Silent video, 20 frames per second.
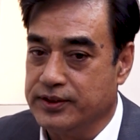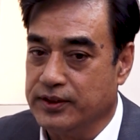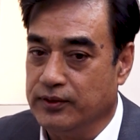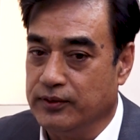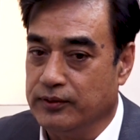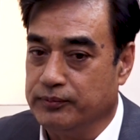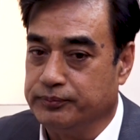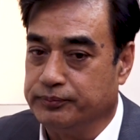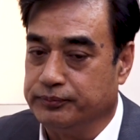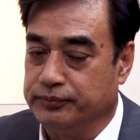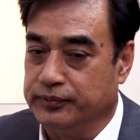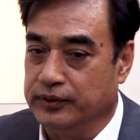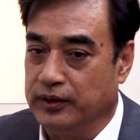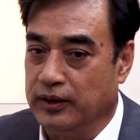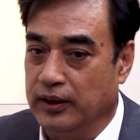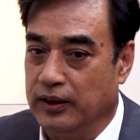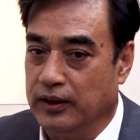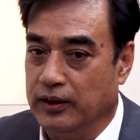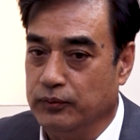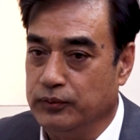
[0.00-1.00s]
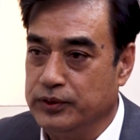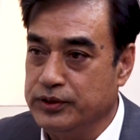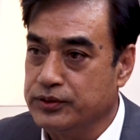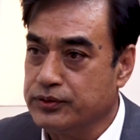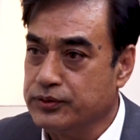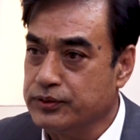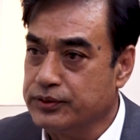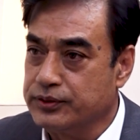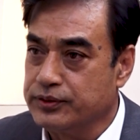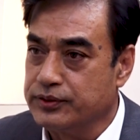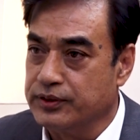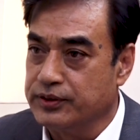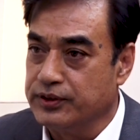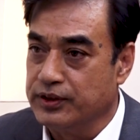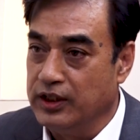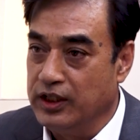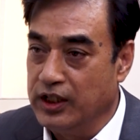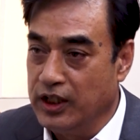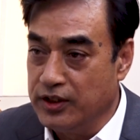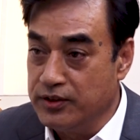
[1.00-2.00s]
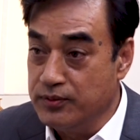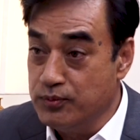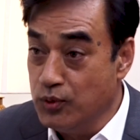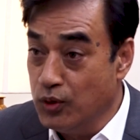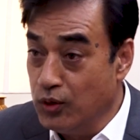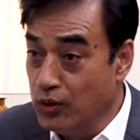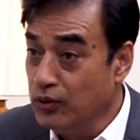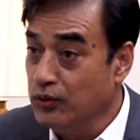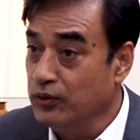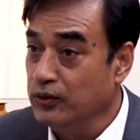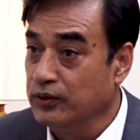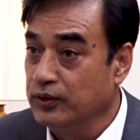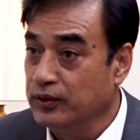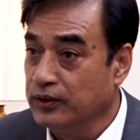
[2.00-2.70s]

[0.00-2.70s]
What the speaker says: you know, we should learn more,